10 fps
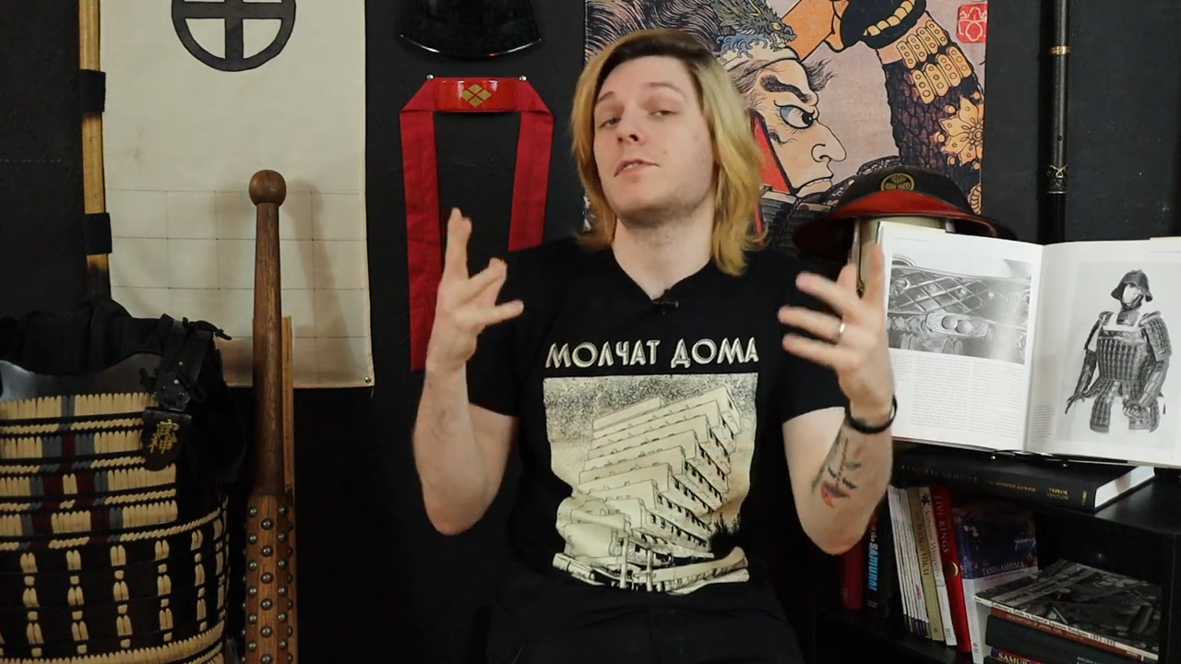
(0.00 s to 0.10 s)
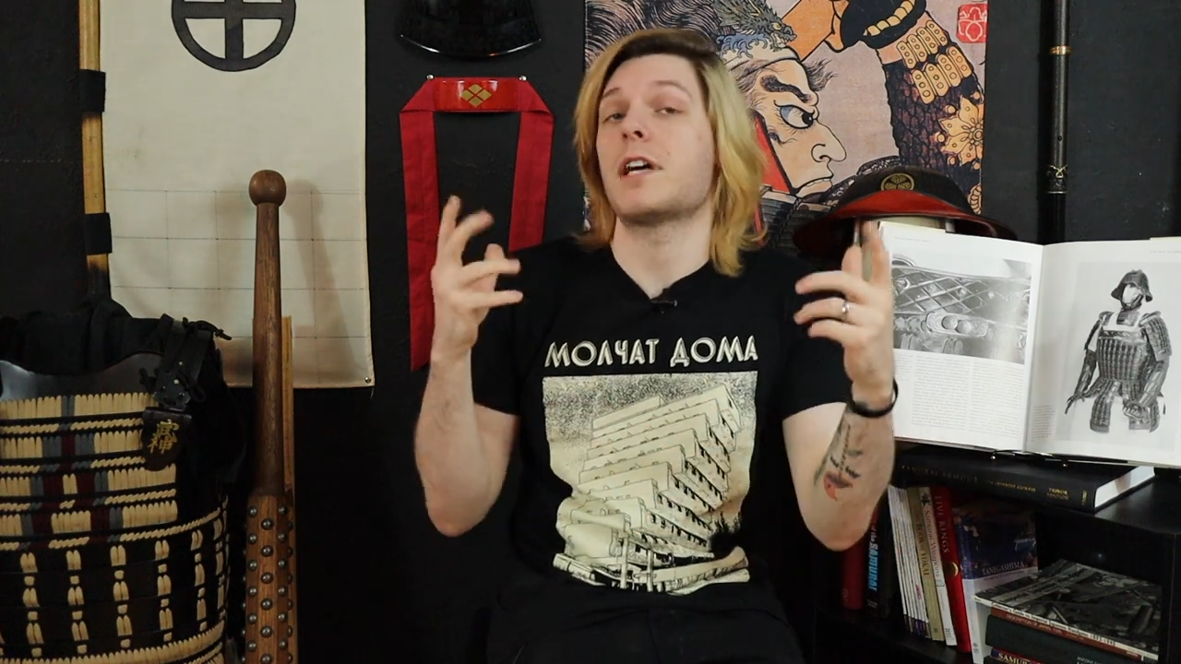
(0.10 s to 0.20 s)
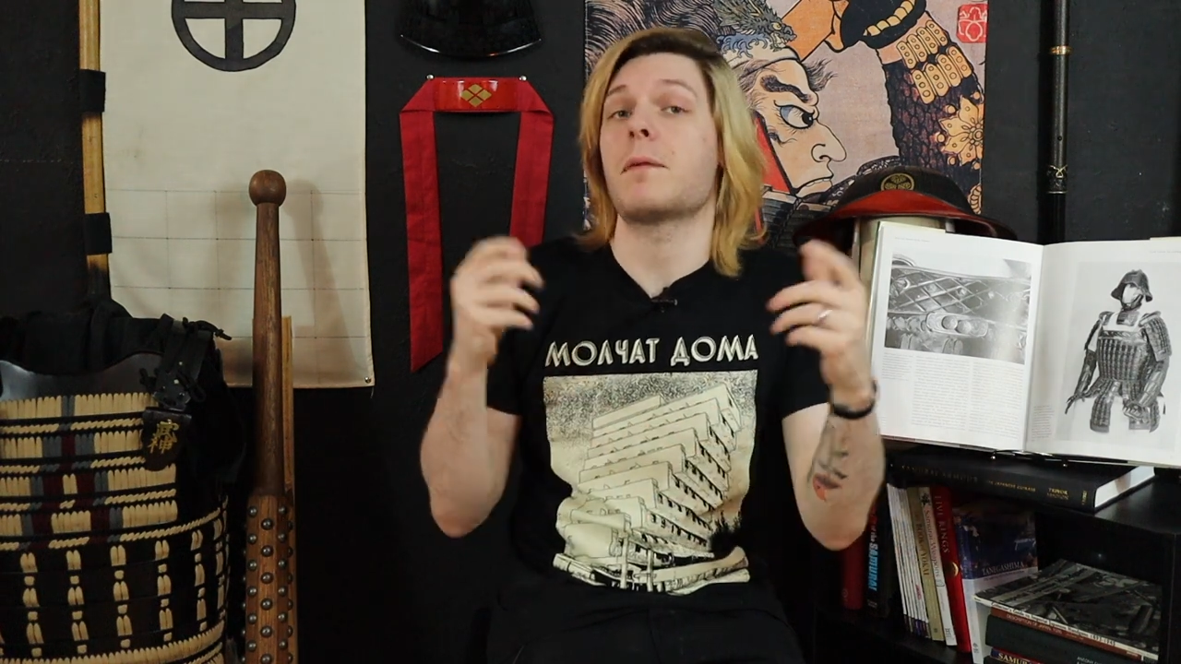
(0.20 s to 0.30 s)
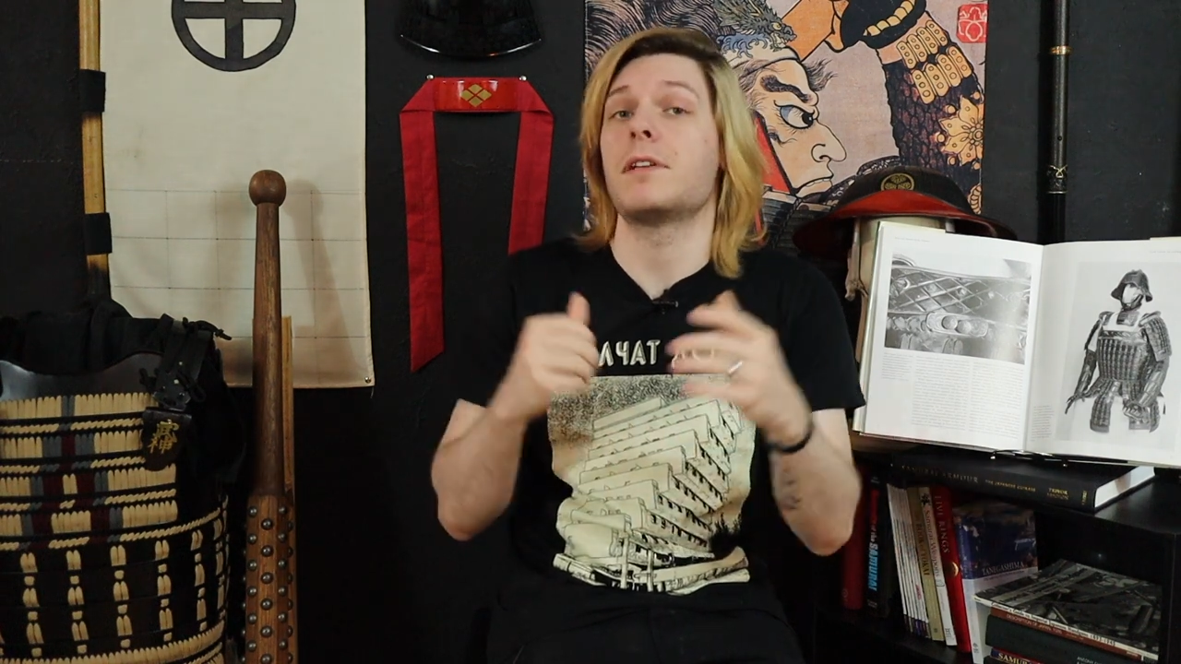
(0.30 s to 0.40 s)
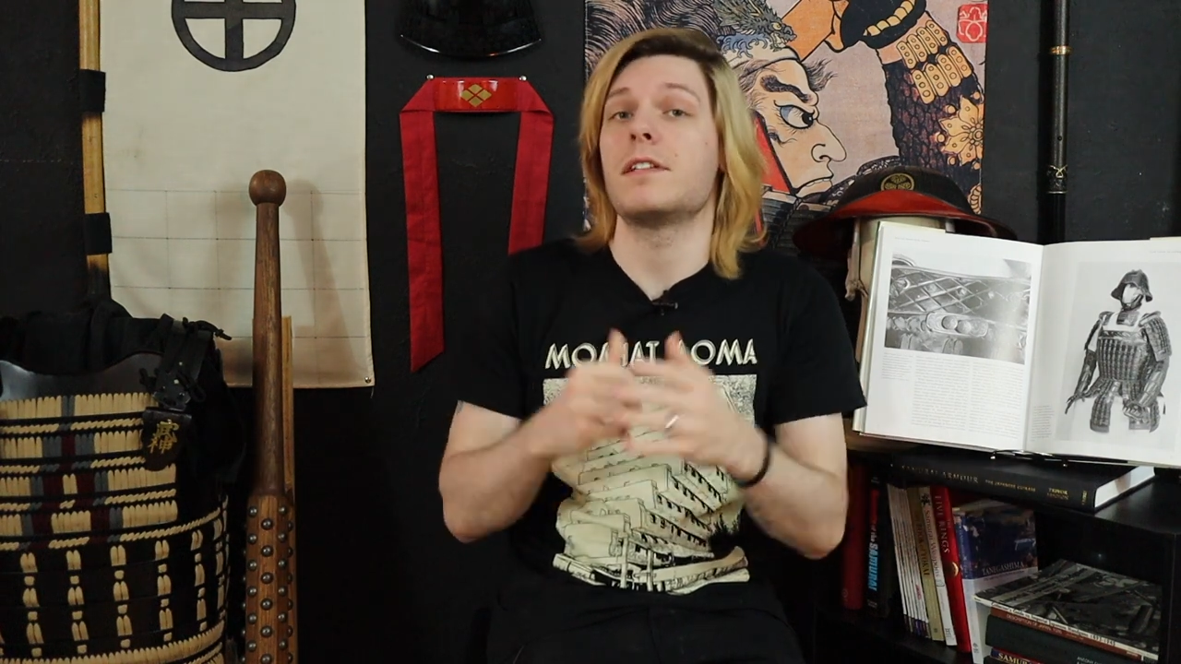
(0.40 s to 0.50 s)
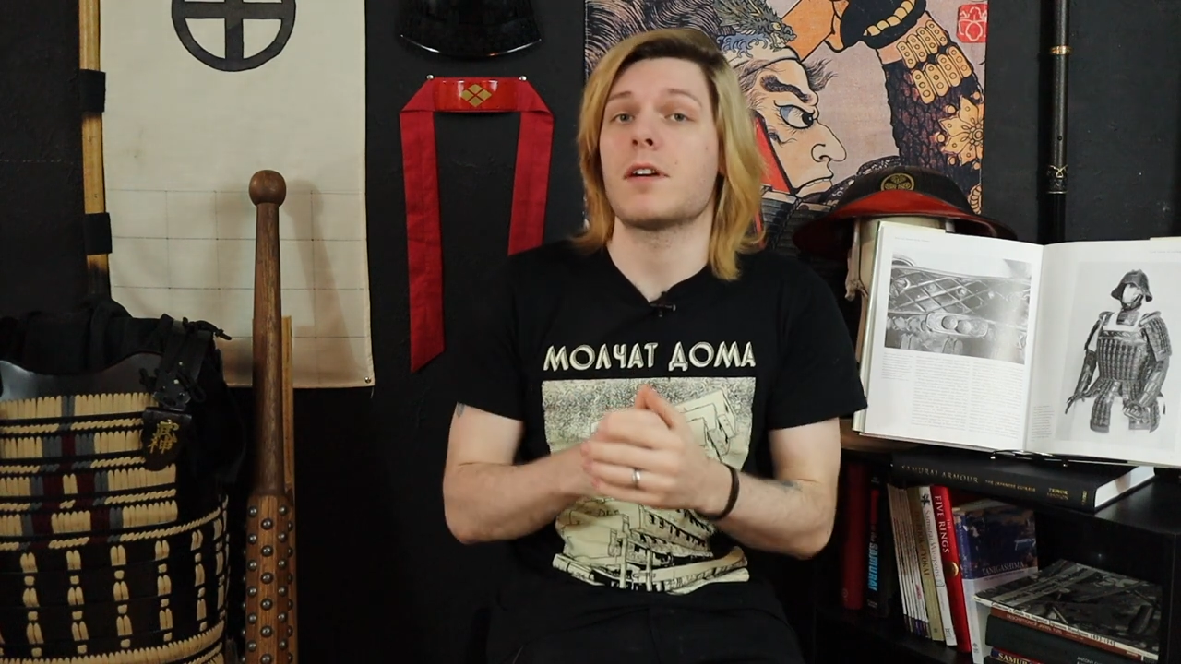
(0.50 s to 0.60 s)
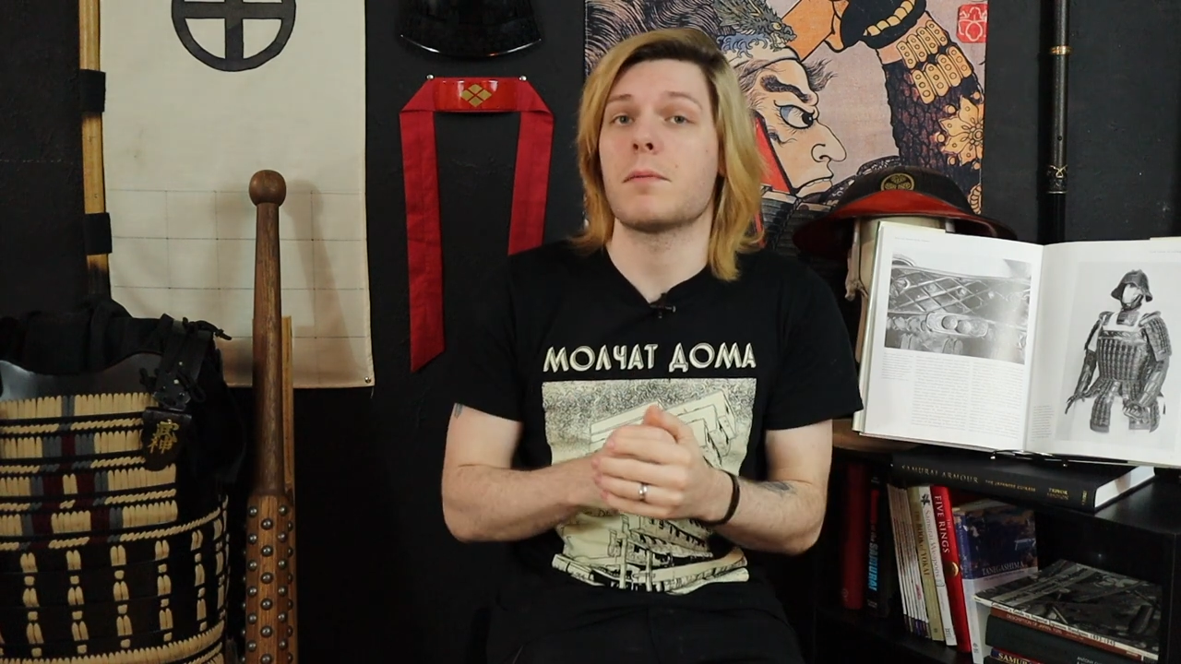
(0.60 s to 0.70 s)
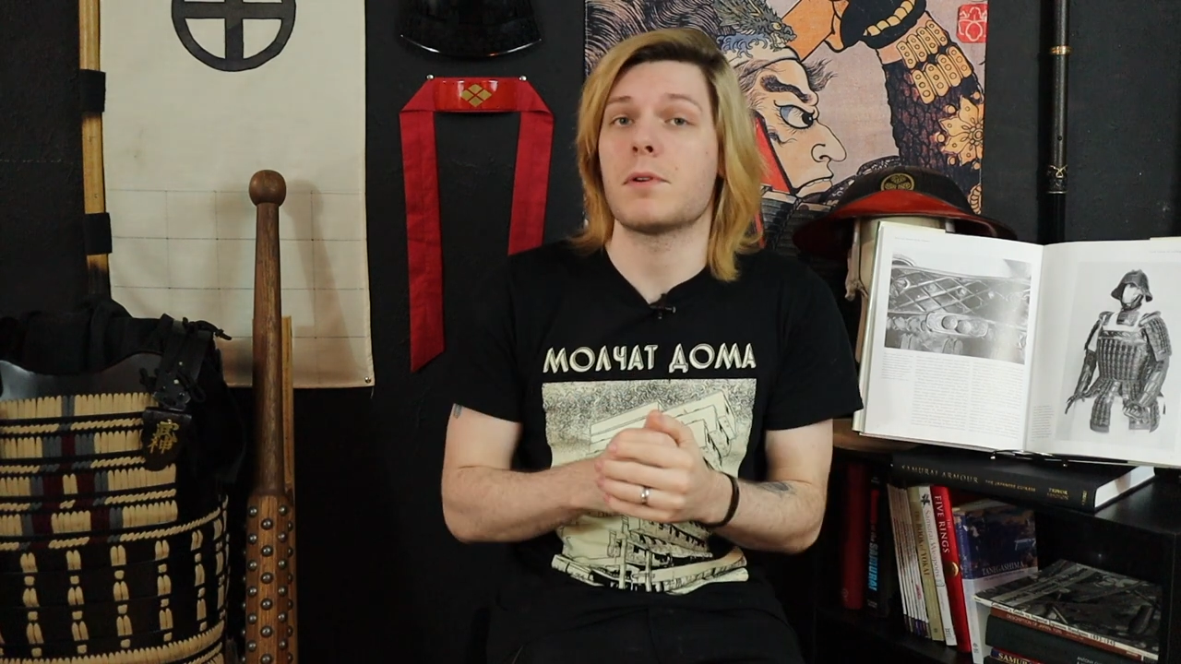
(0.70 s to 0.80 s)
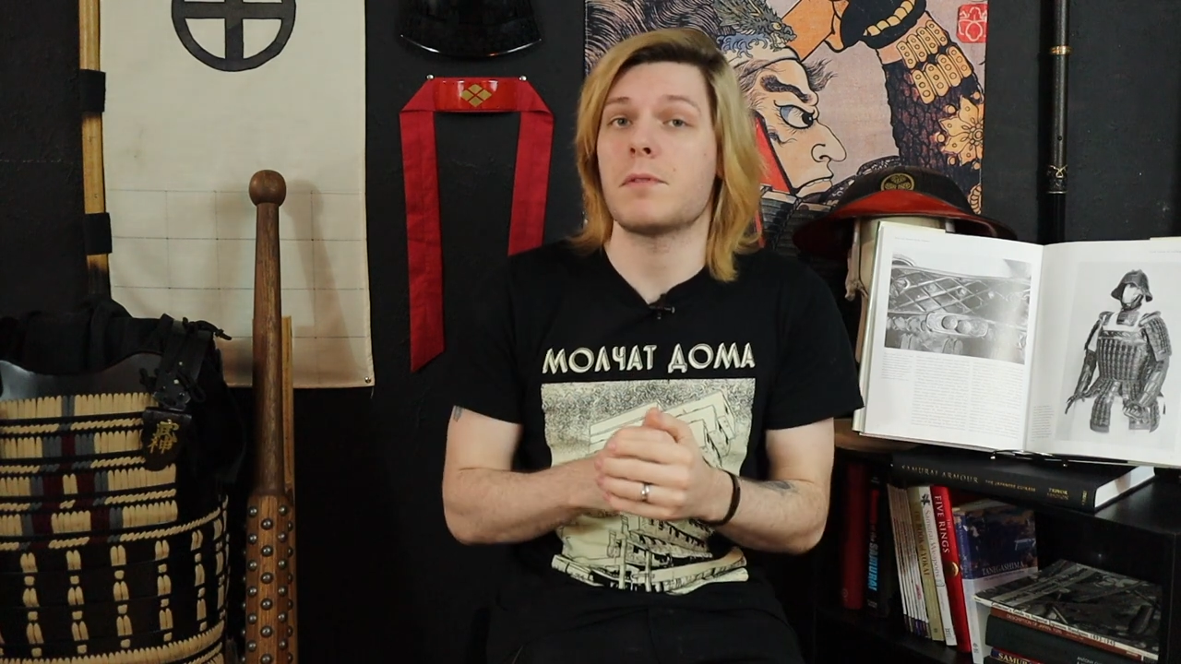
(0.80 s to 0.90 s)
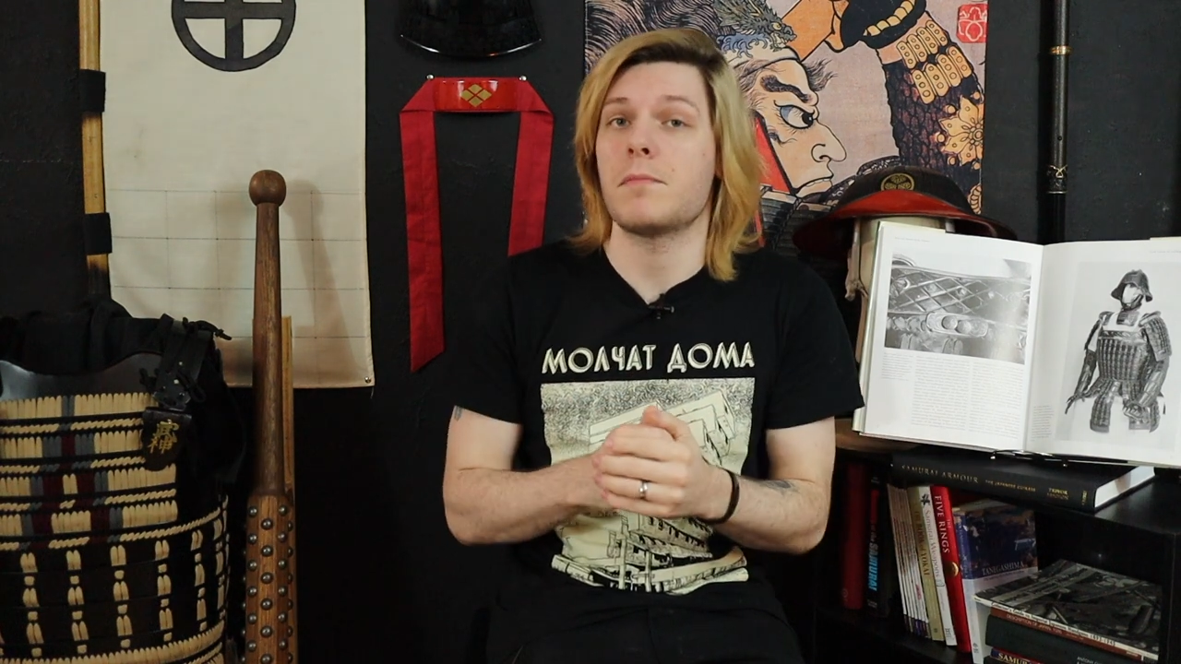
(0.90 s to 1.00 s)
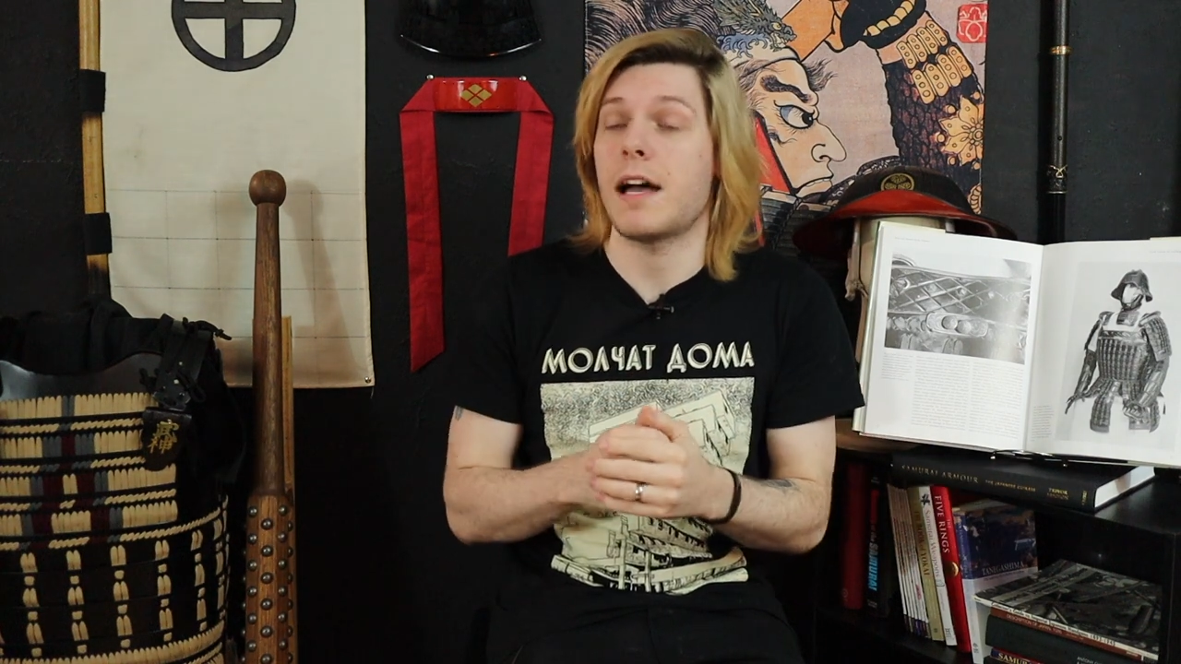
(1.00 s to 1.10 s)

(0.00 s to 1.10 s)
Japanese armor